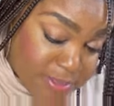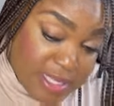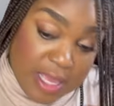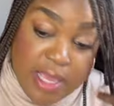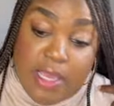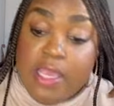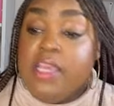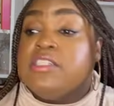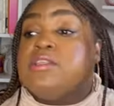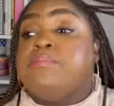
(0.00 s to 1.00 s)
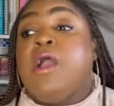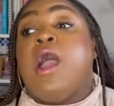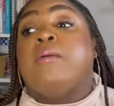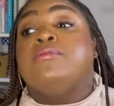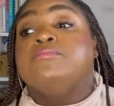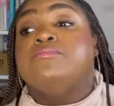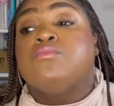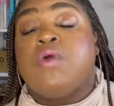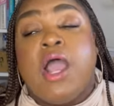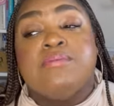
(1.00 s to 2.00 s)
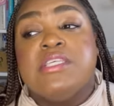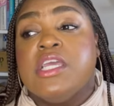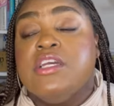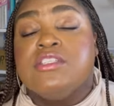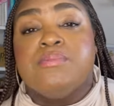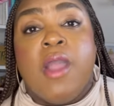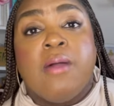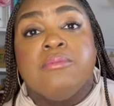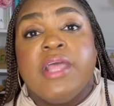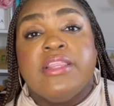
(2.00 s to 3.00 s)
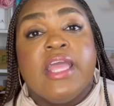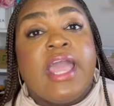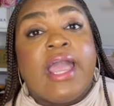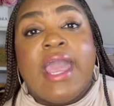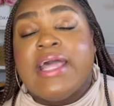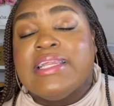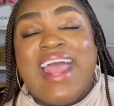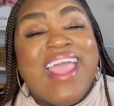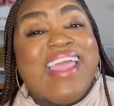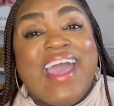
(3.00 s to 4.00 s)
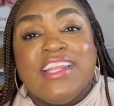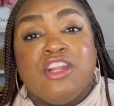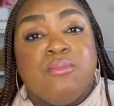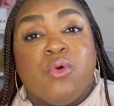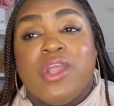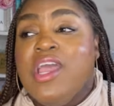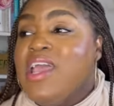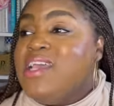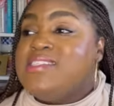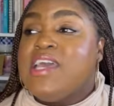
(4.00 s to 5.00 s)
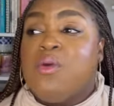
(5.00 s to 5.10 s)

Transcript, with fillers: said, here's the problem. They think I got it. I ain't got it no more. He said,